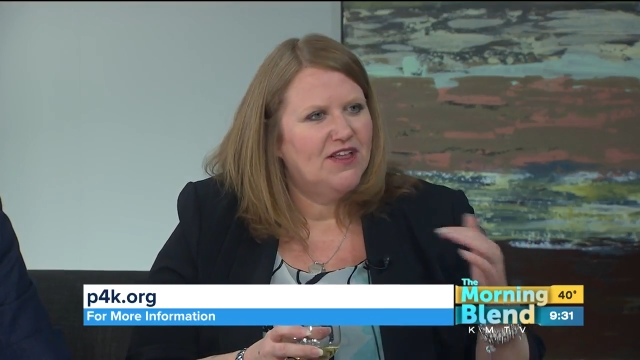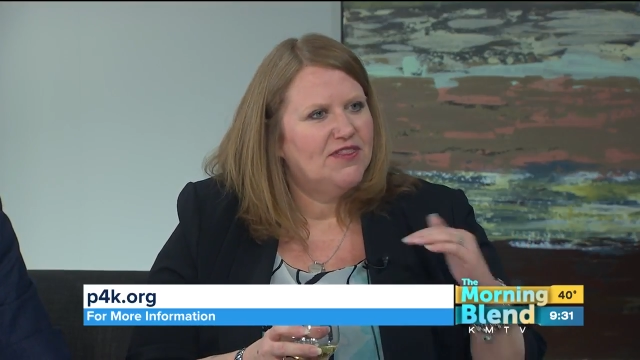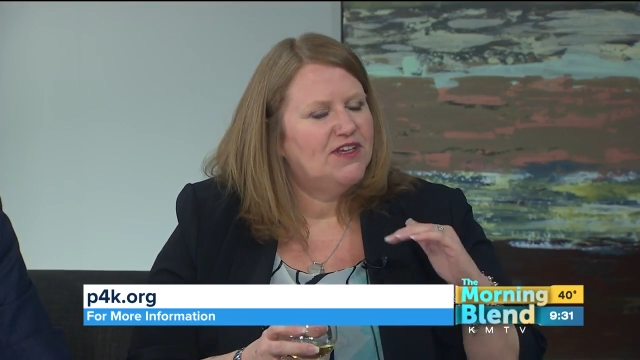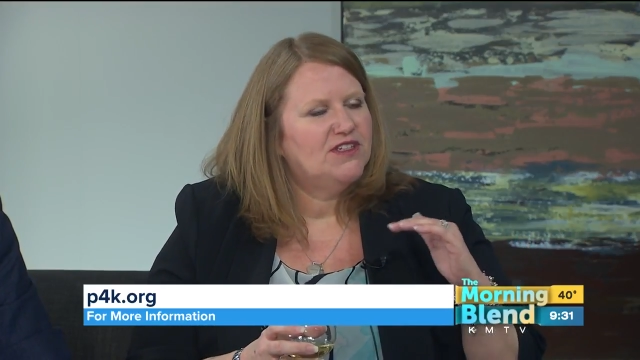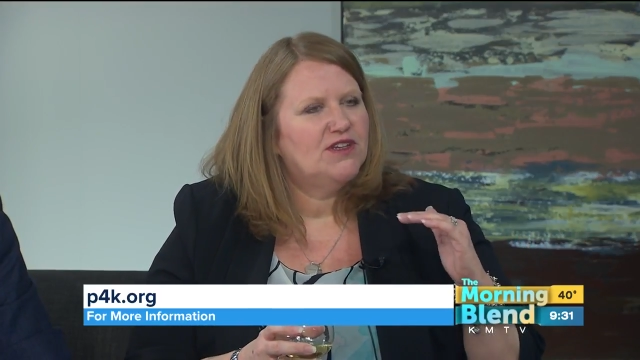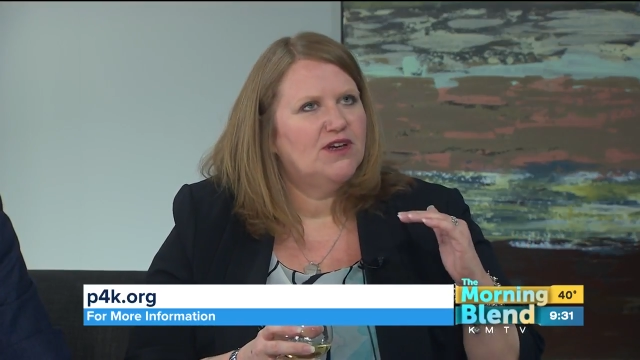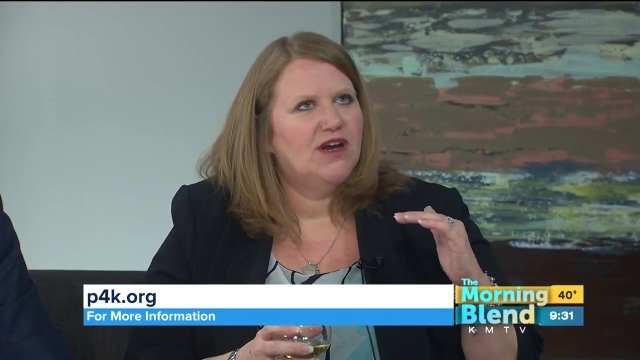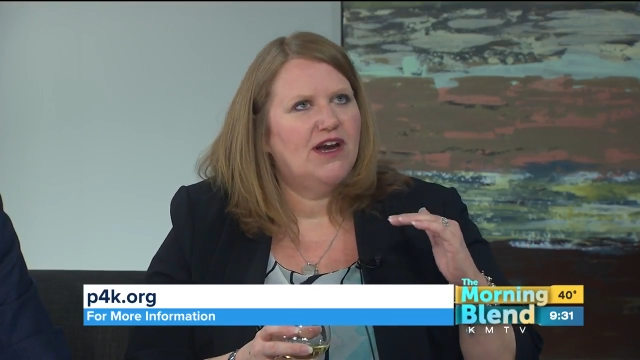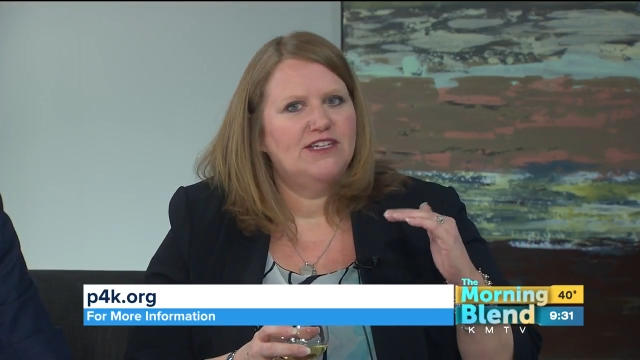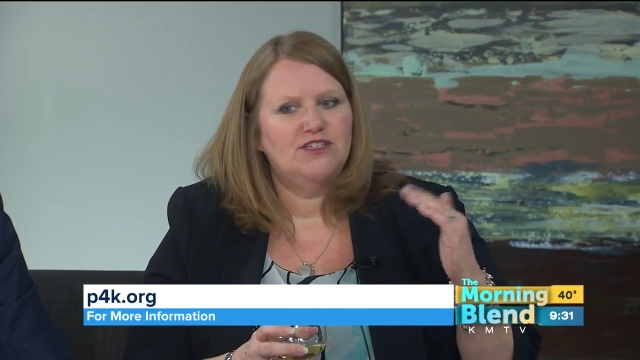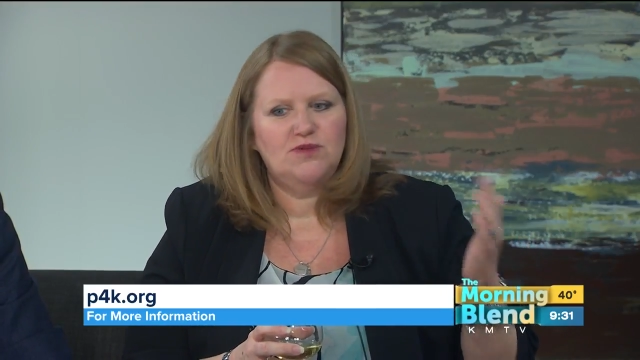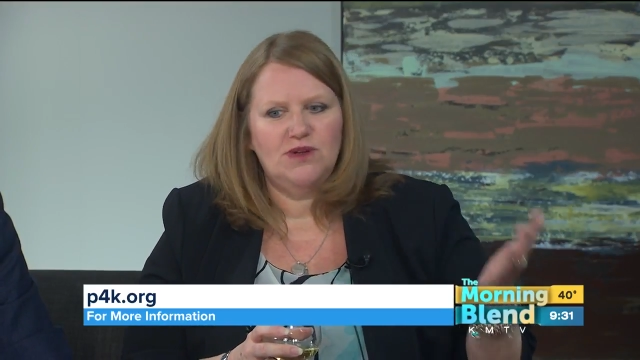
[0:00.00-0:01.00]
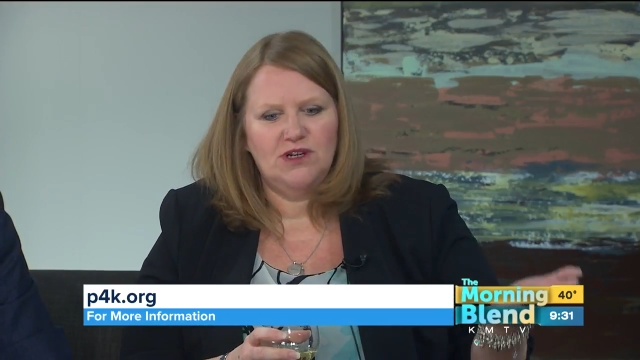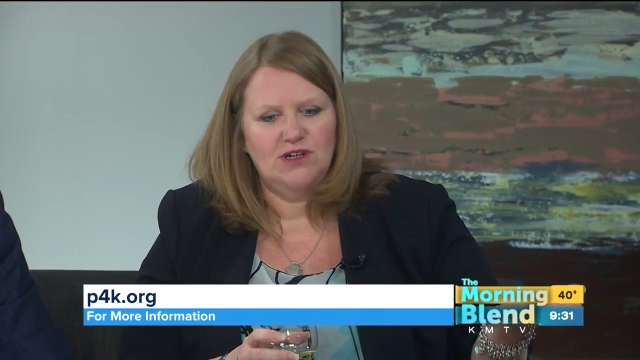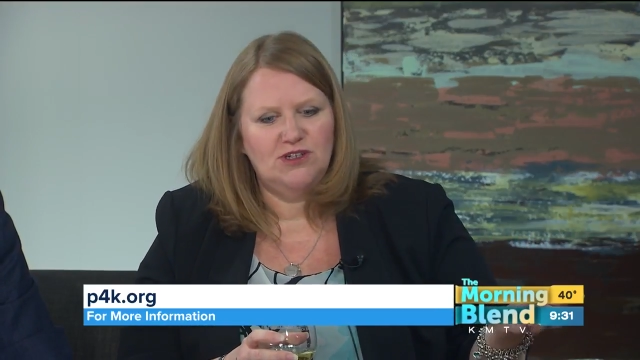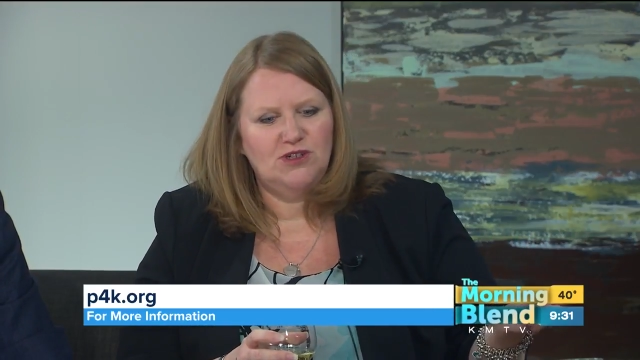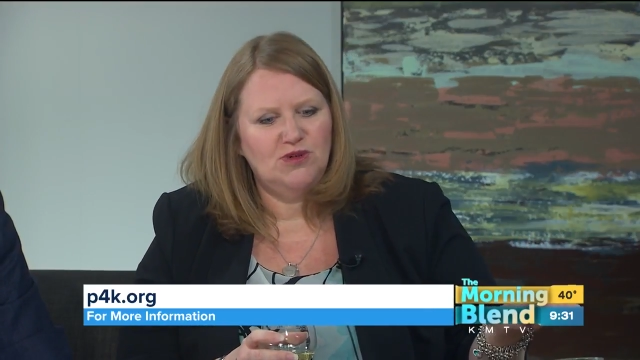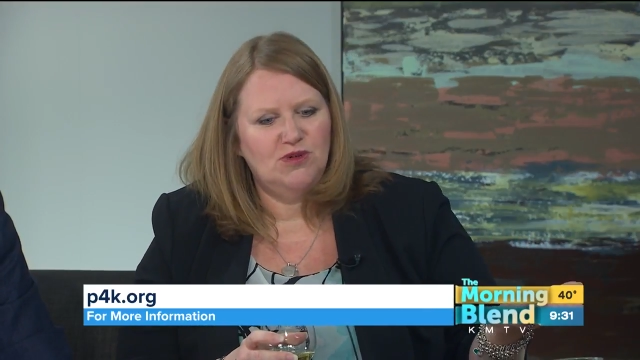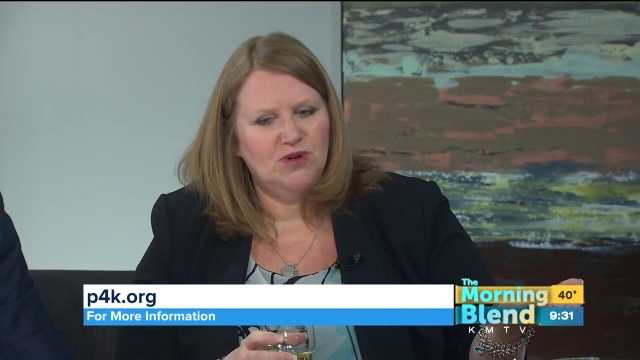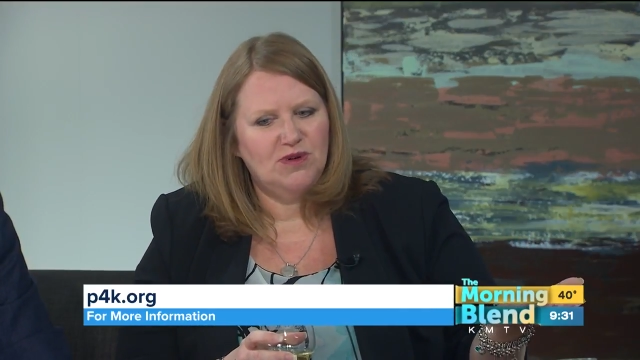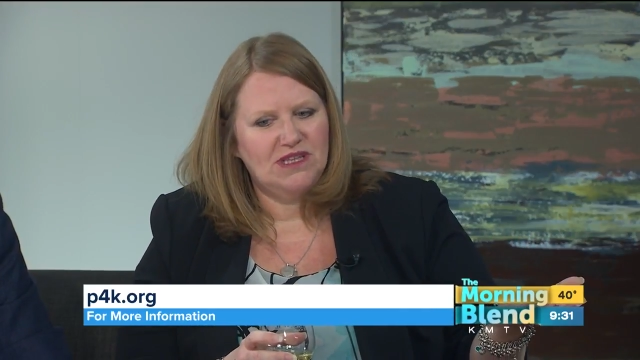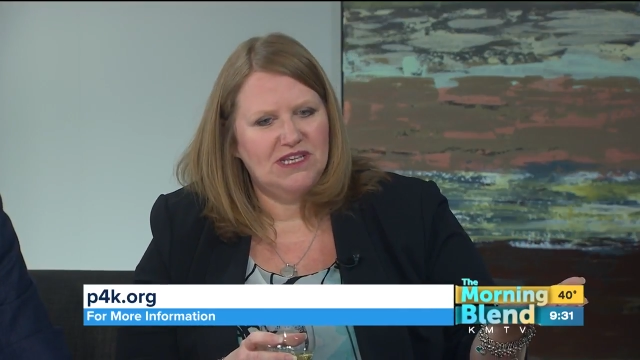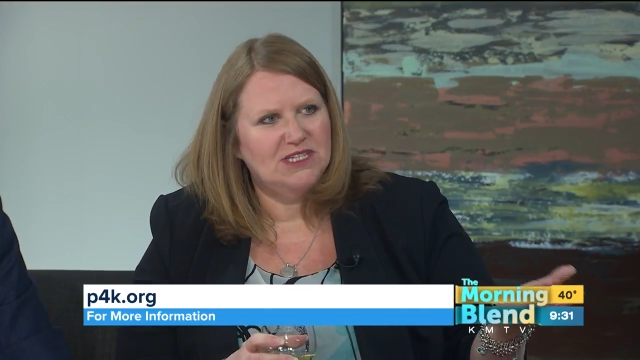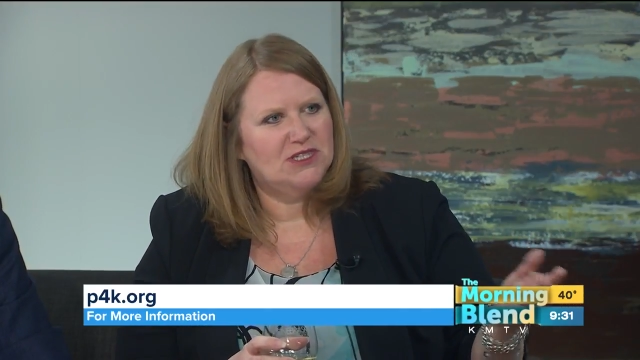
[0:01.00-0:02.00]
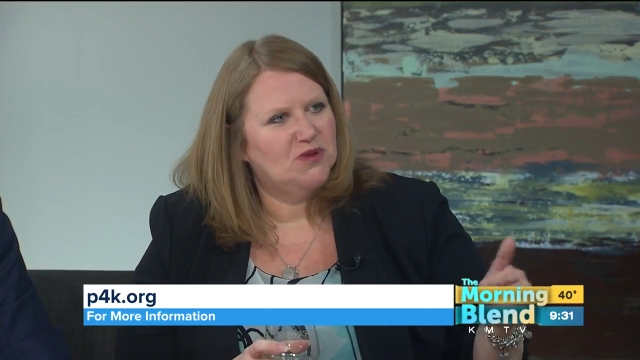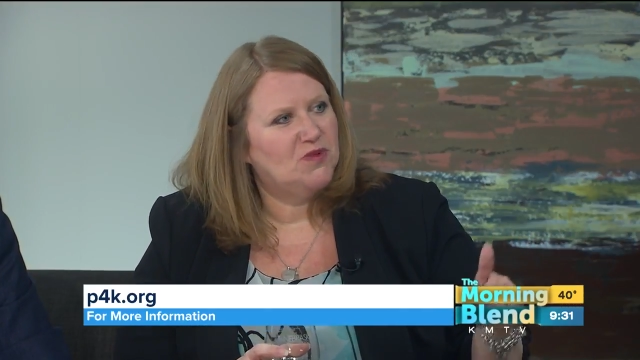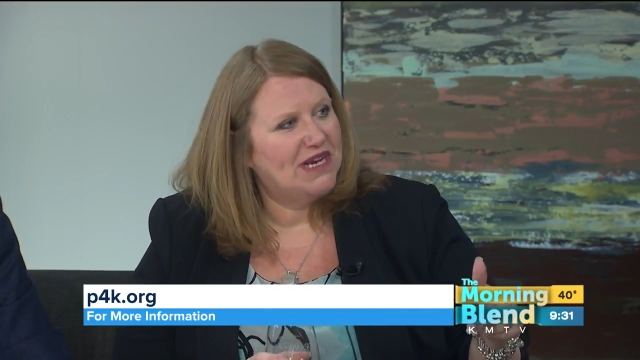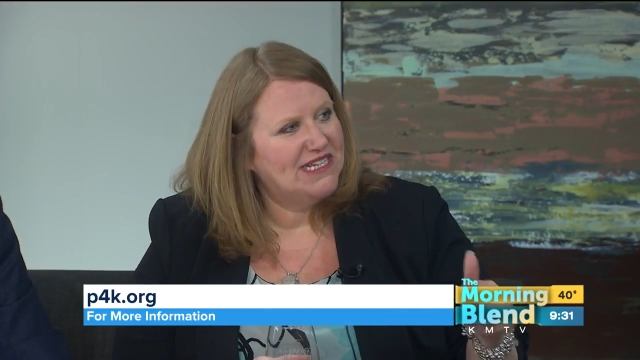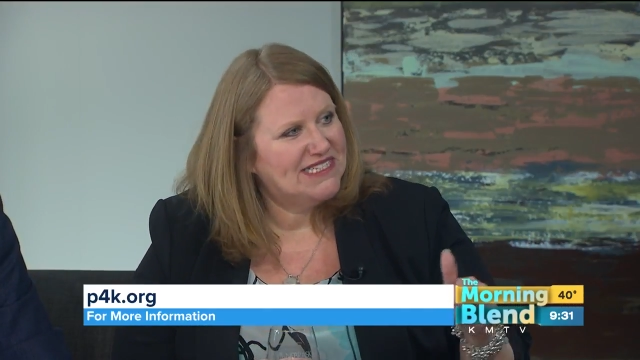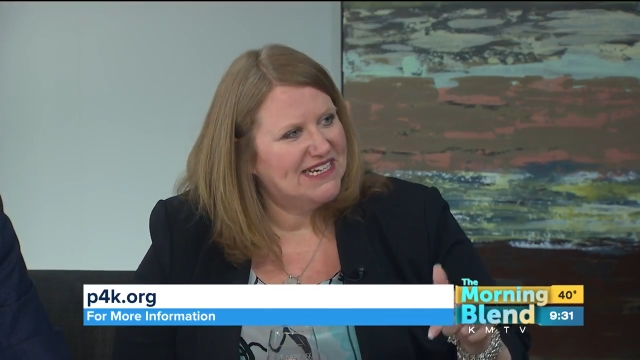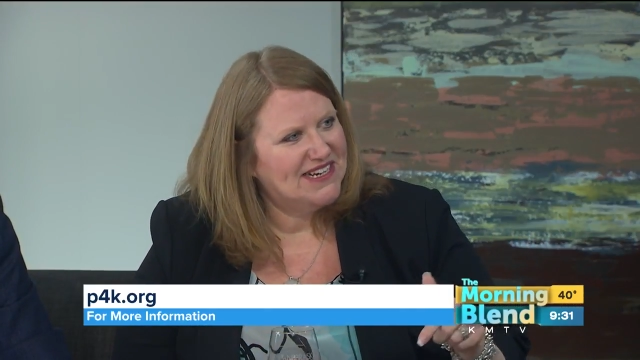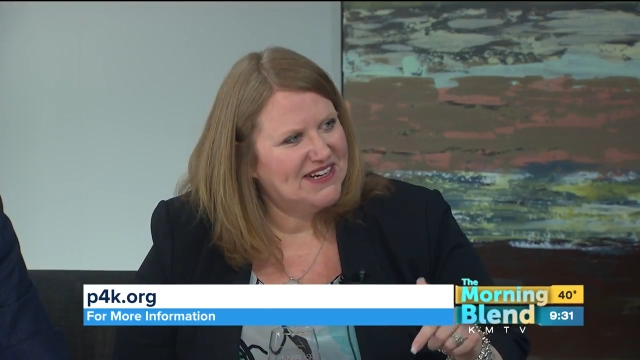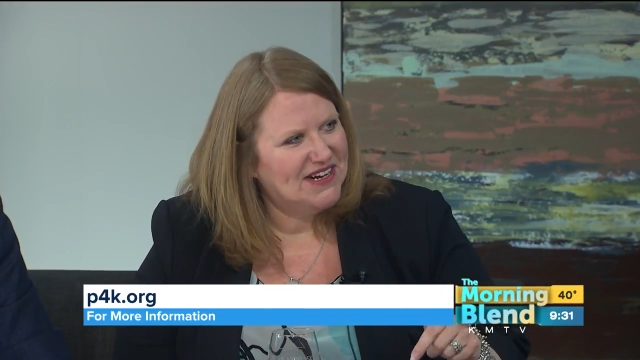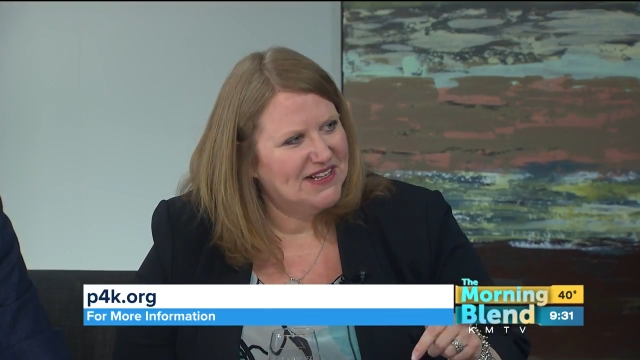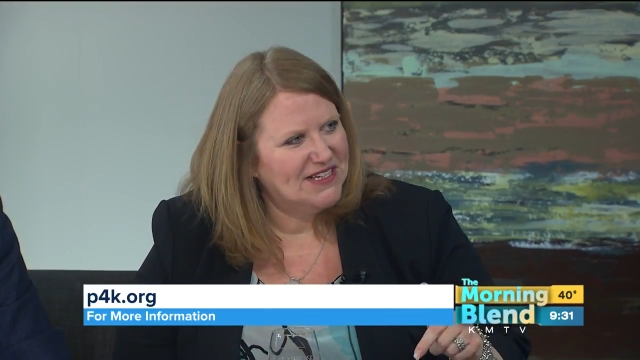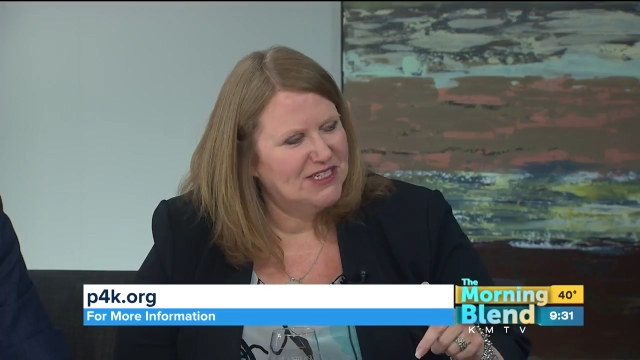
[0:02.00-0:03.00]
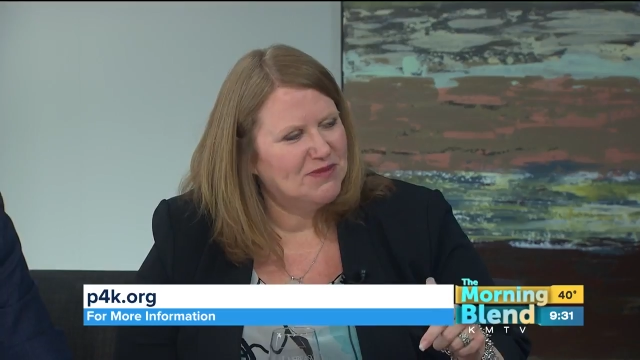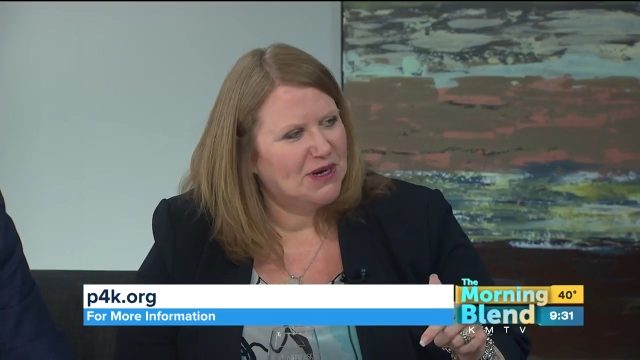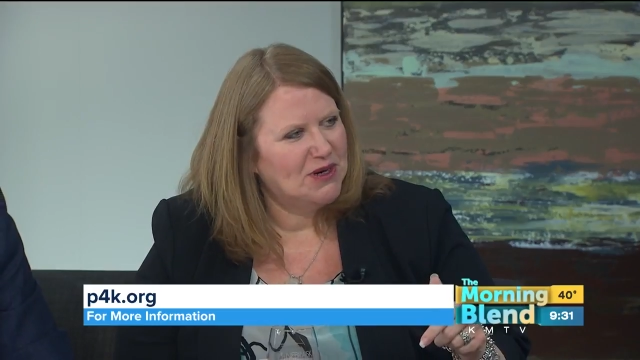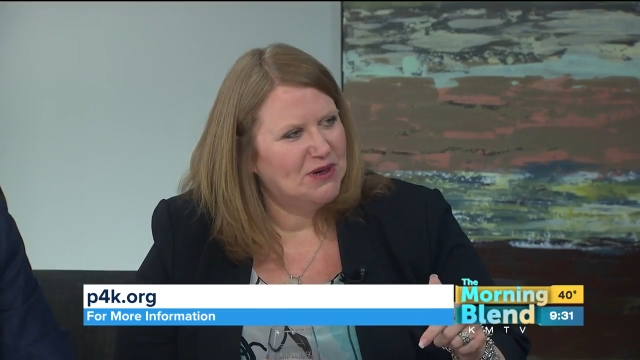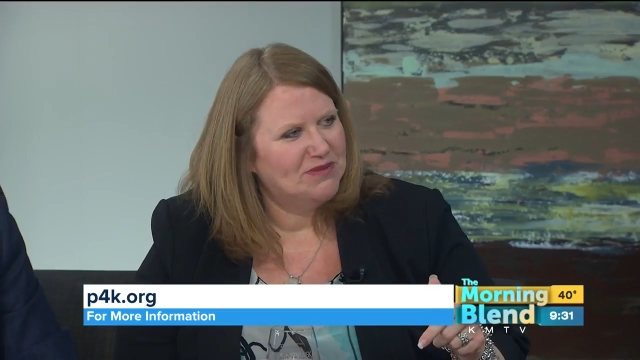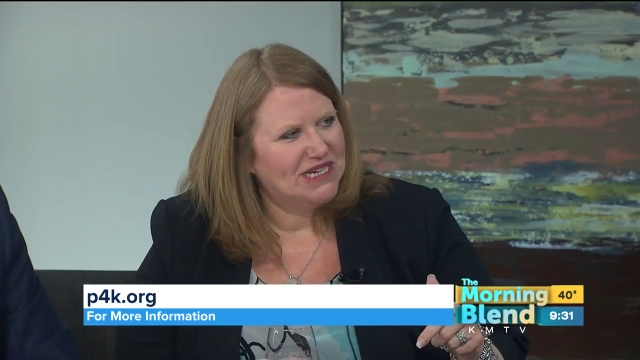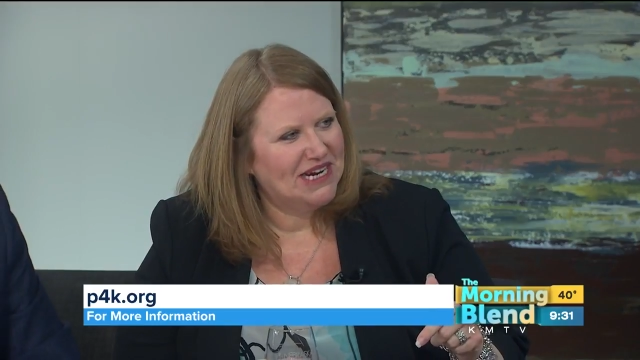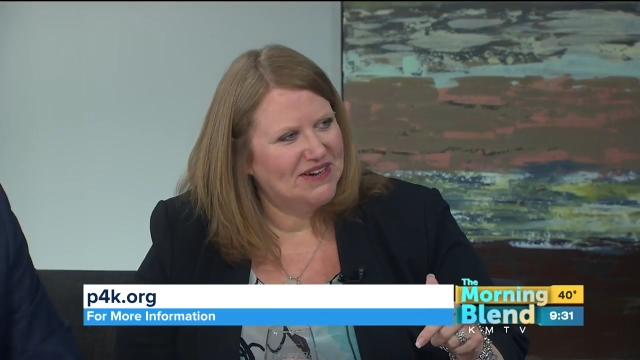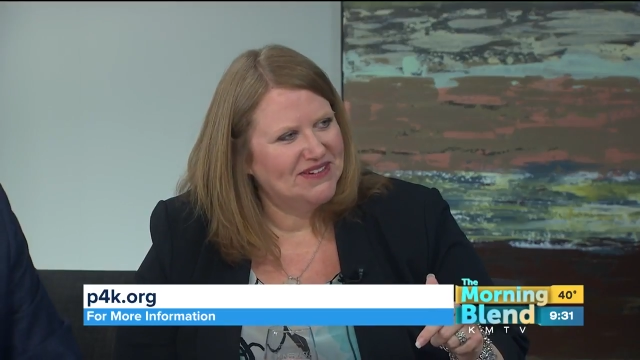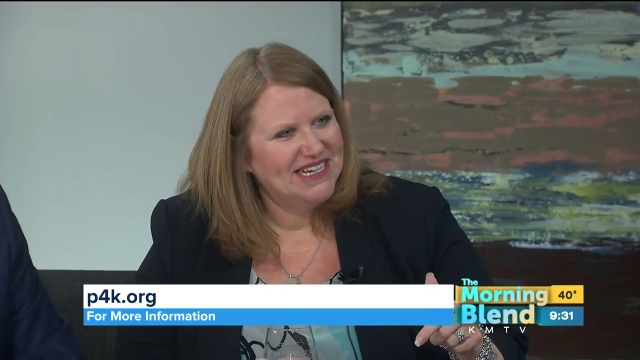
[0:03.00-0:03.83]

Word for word: These I just went on a tour with kids to Wayne State College, my hometown,